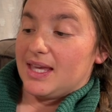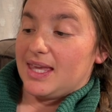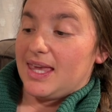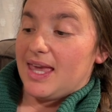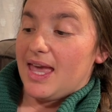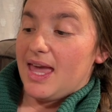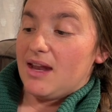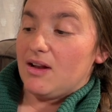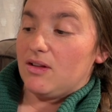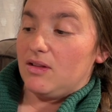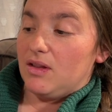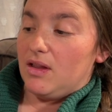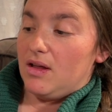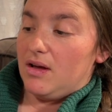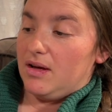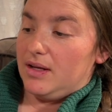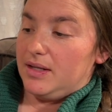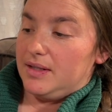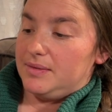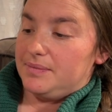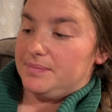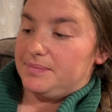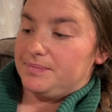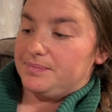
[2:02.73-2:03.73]
the kettle
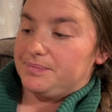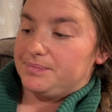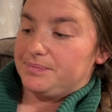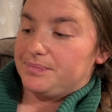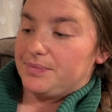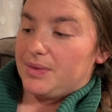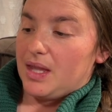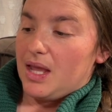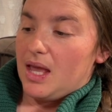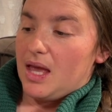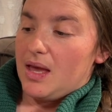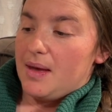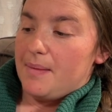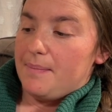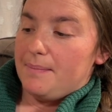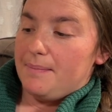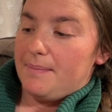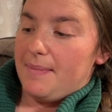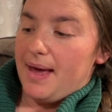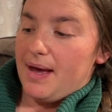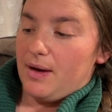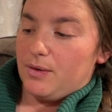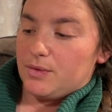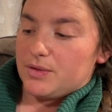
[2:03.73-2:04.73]
on.
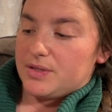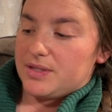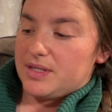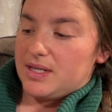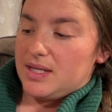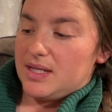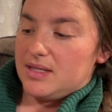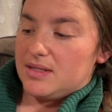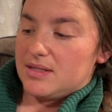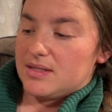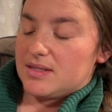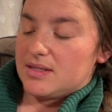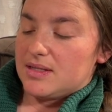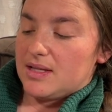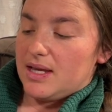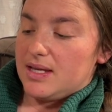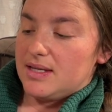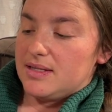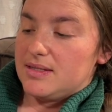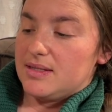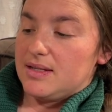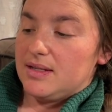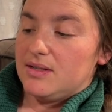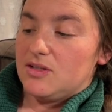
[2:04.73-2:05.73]
Mouse is
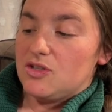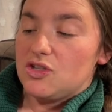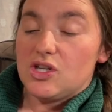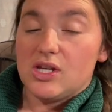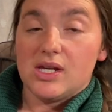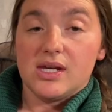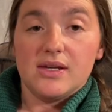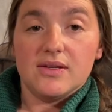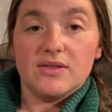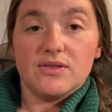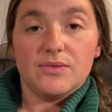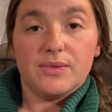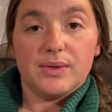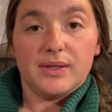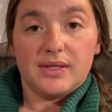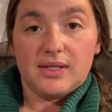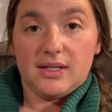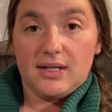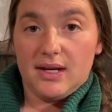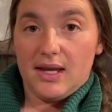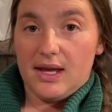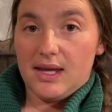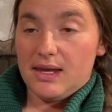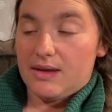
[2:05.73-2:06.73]
slicing cheese with a
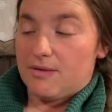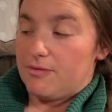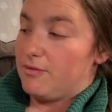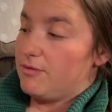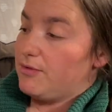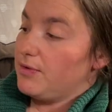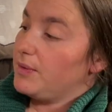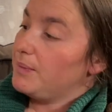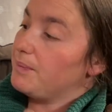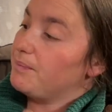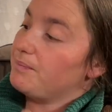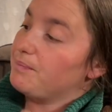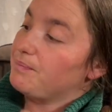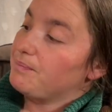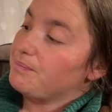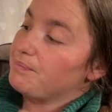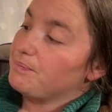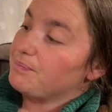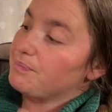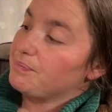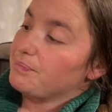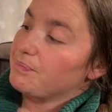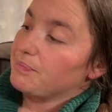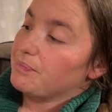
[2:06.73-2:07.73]
knife.
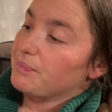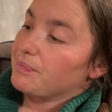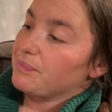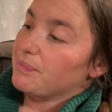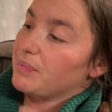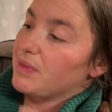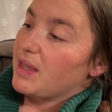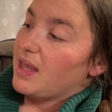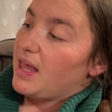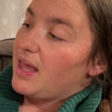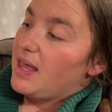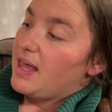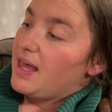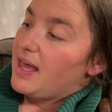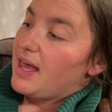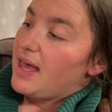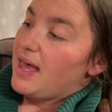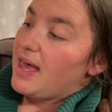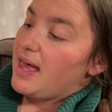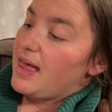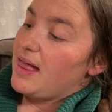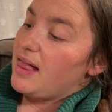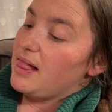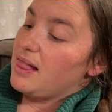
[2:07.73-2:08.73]

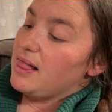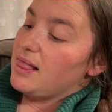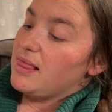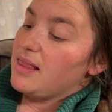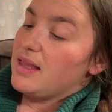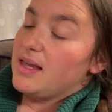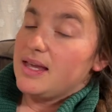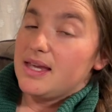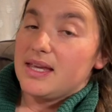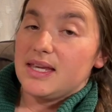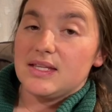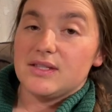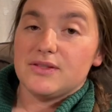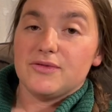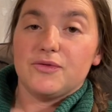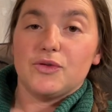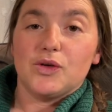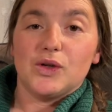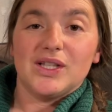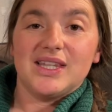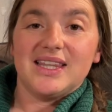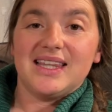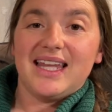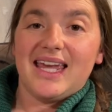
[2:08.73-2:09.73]
L is
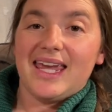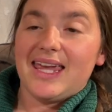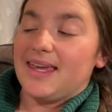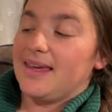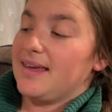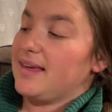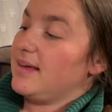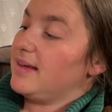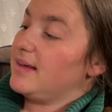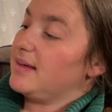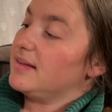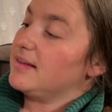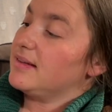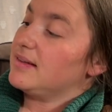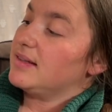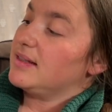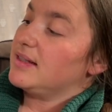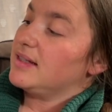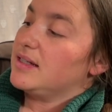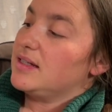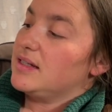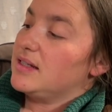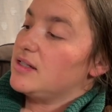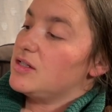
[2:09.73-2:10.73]
for lake.
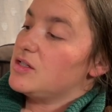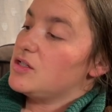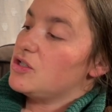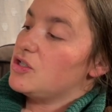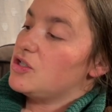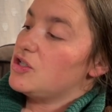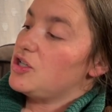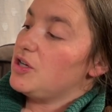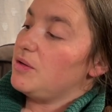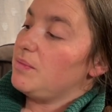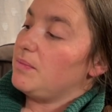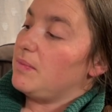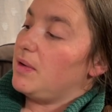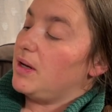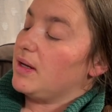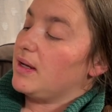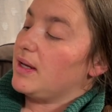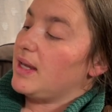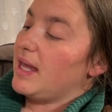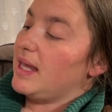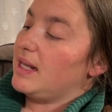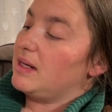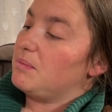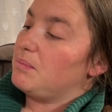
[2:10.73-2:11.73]

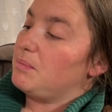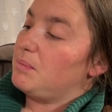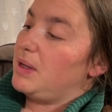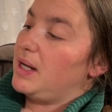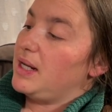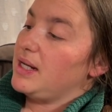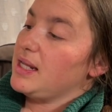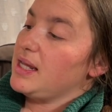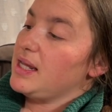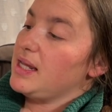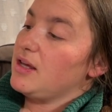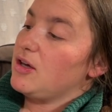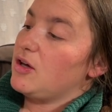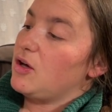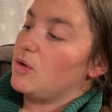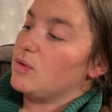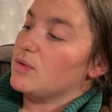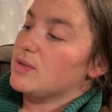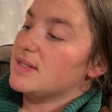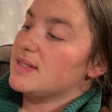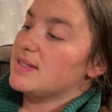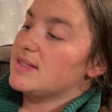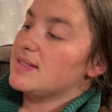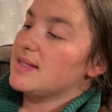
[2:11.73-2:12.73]
Chipmunk and Bunny go
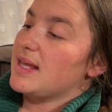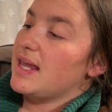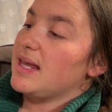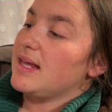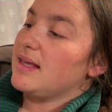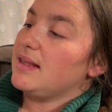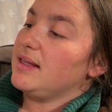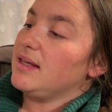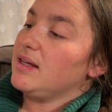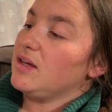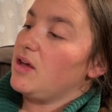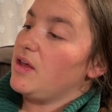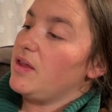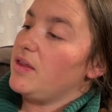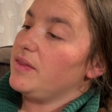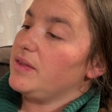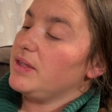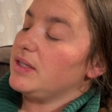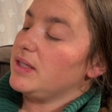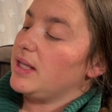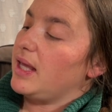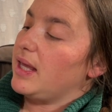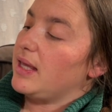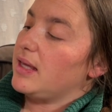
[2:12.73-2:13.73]
sailing on
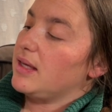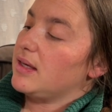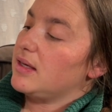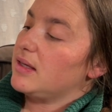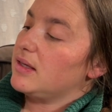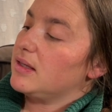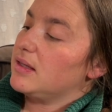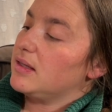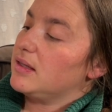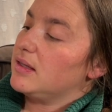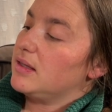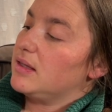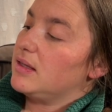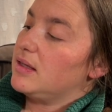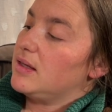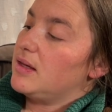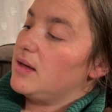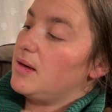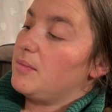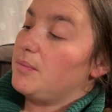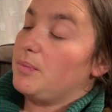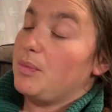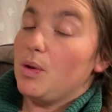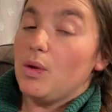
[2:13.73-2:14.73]
the lake.
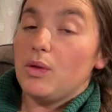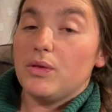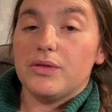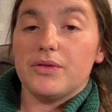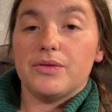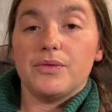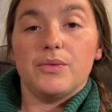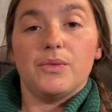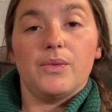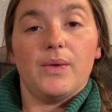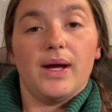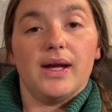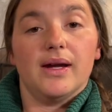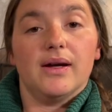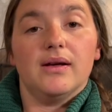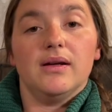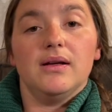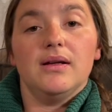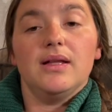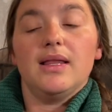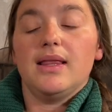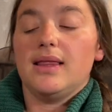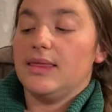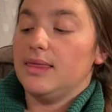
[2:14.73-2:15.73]
Both
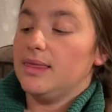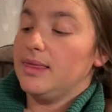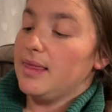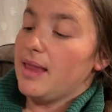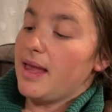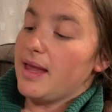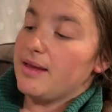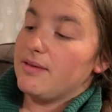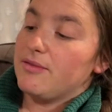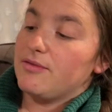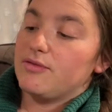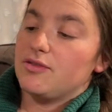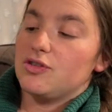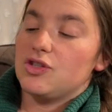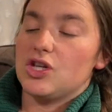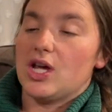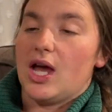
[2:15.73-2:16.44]
wear life